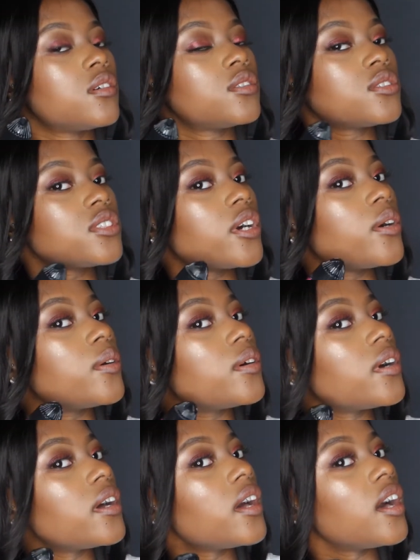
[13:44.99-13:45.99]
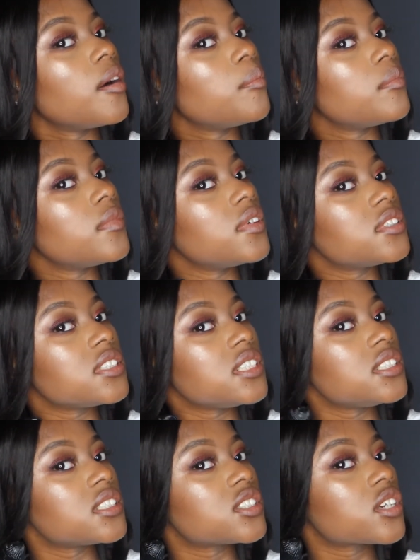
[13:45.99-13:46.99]
Also, it's
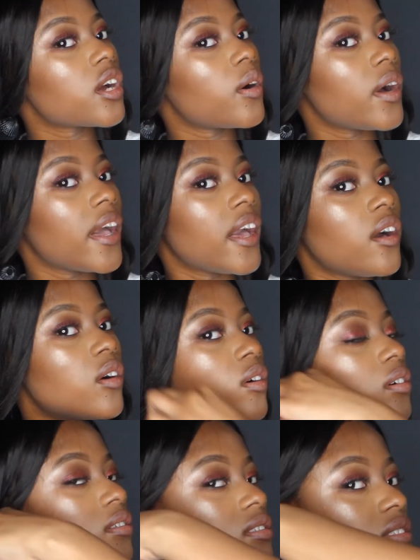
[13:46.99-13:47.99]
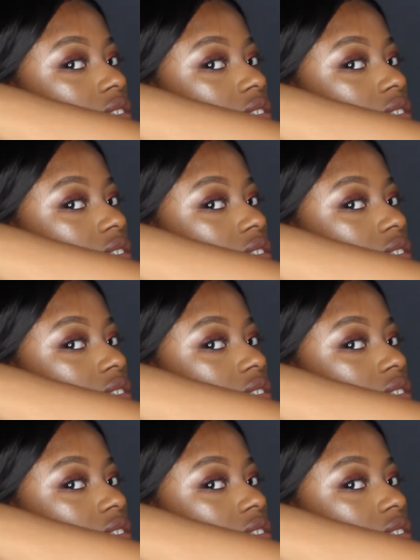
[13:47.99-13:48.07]
easier to curl hair on